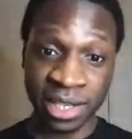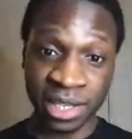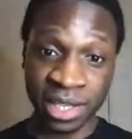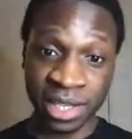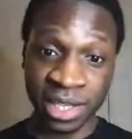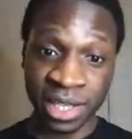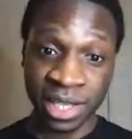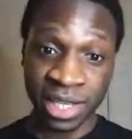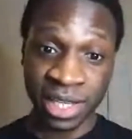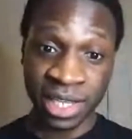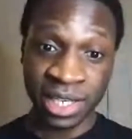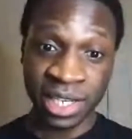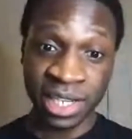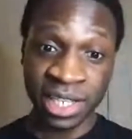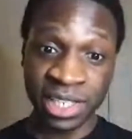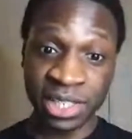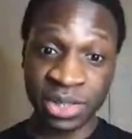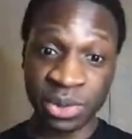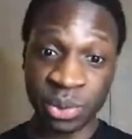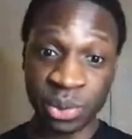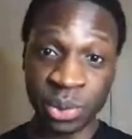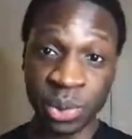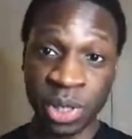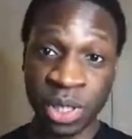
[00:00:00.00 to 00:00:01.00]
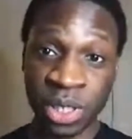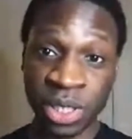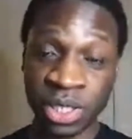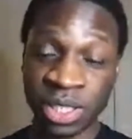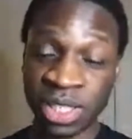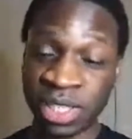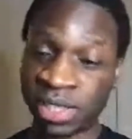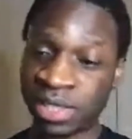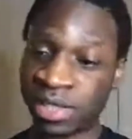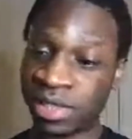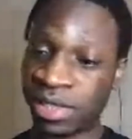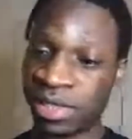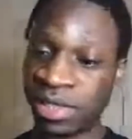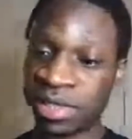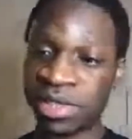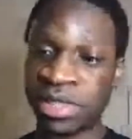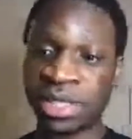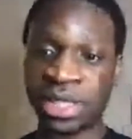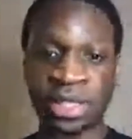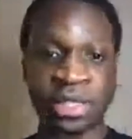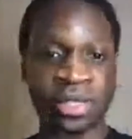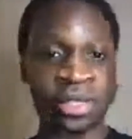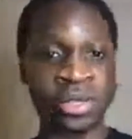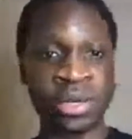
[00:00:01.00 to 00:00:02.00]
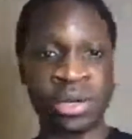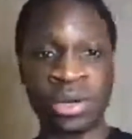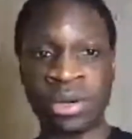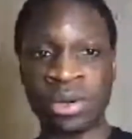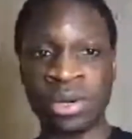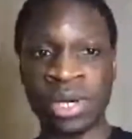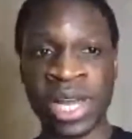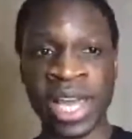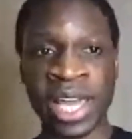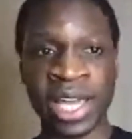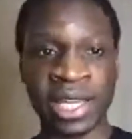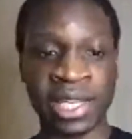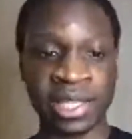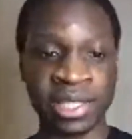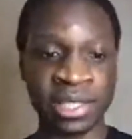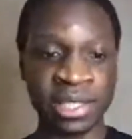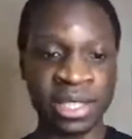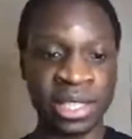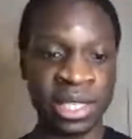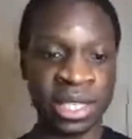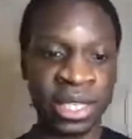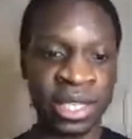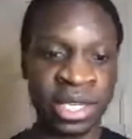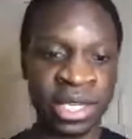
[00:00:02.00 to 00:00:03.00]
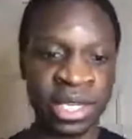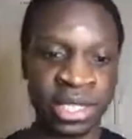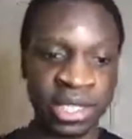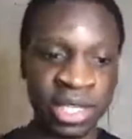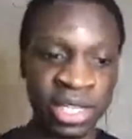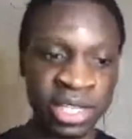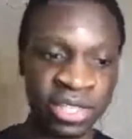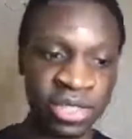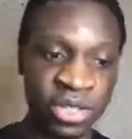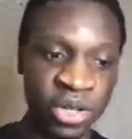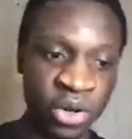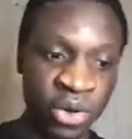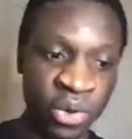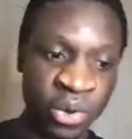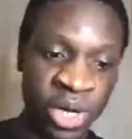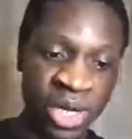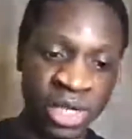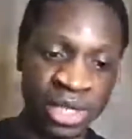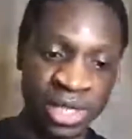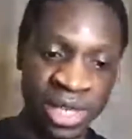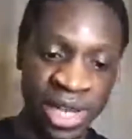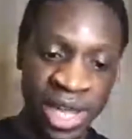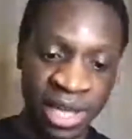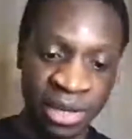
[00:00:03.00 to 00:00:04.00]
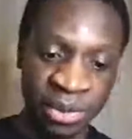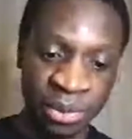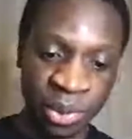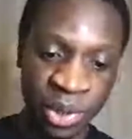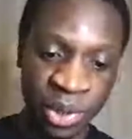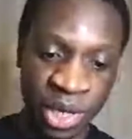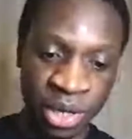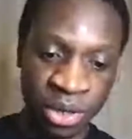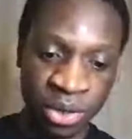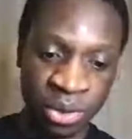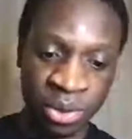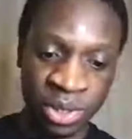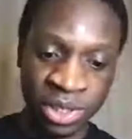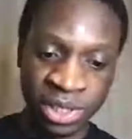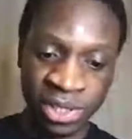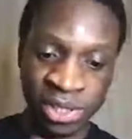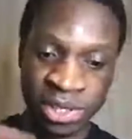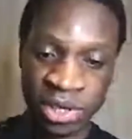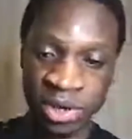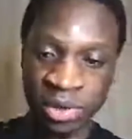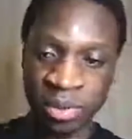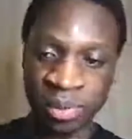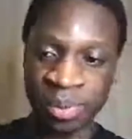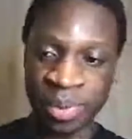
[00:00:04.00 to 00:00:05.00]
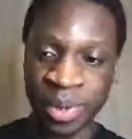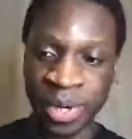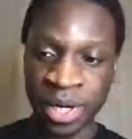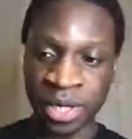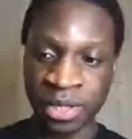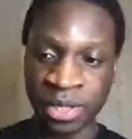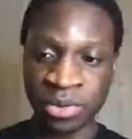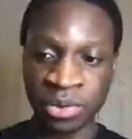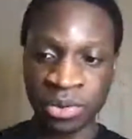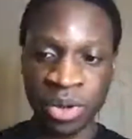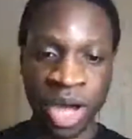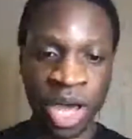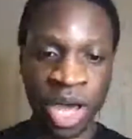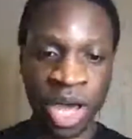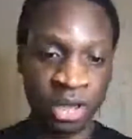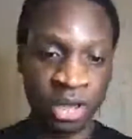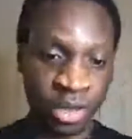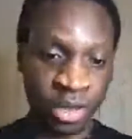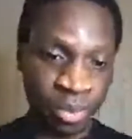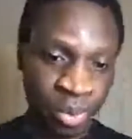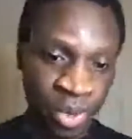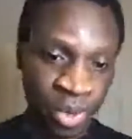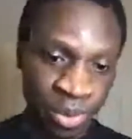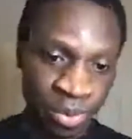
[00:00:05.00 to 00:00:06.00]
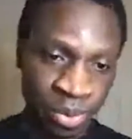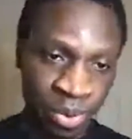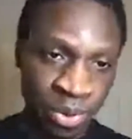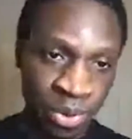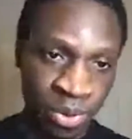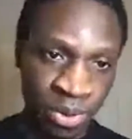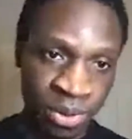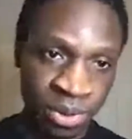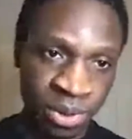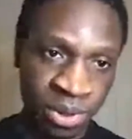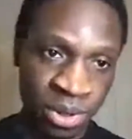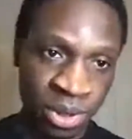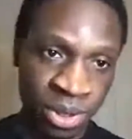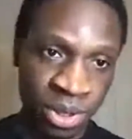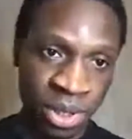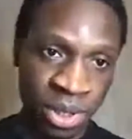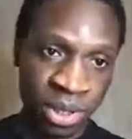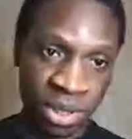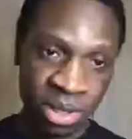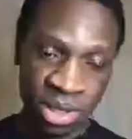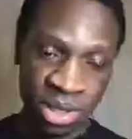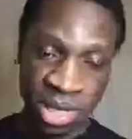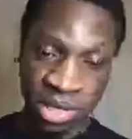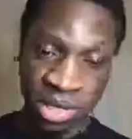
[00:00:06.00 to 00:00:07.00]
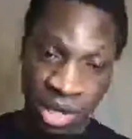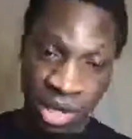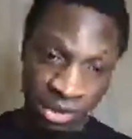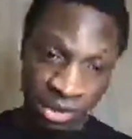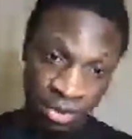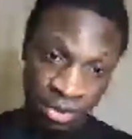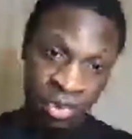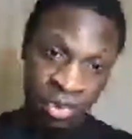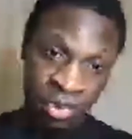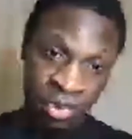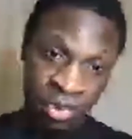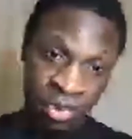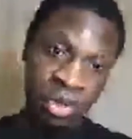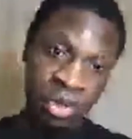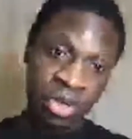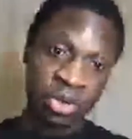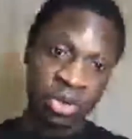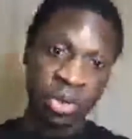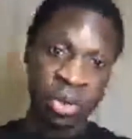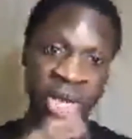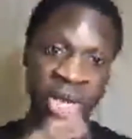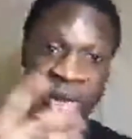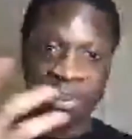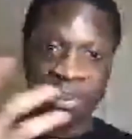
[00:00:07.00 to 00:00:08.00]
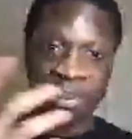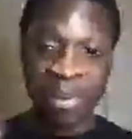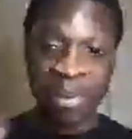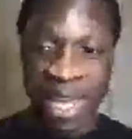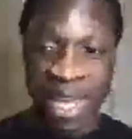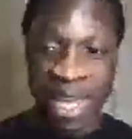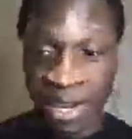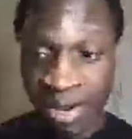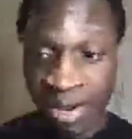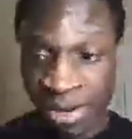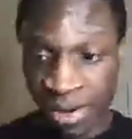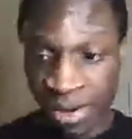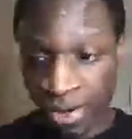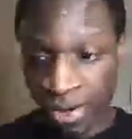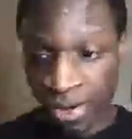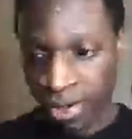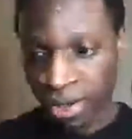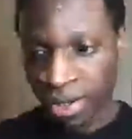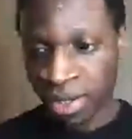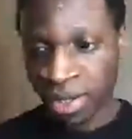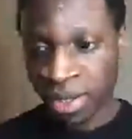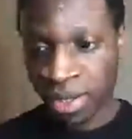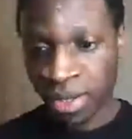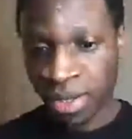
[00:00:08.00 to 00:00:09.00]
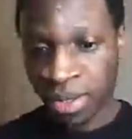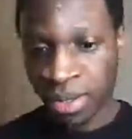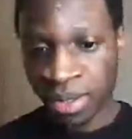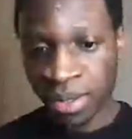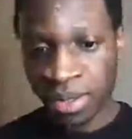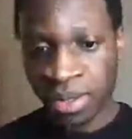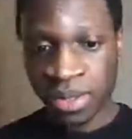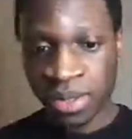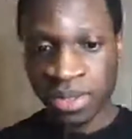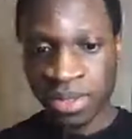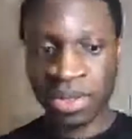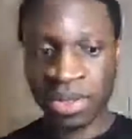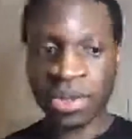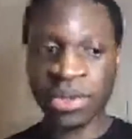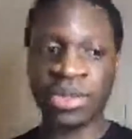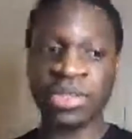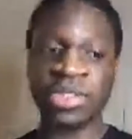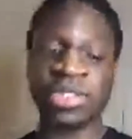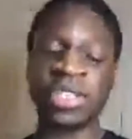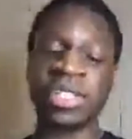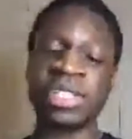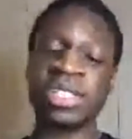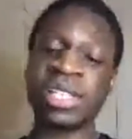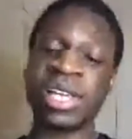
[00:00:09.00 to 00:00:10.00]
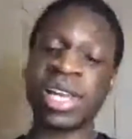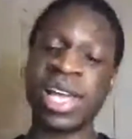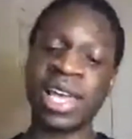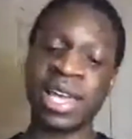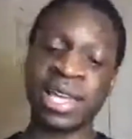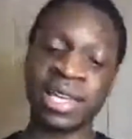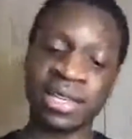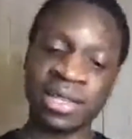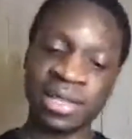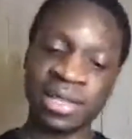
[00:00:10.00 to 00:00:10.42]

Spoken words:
this world is so like there's always like we are always compared to other people, and other people are doing better. So you just like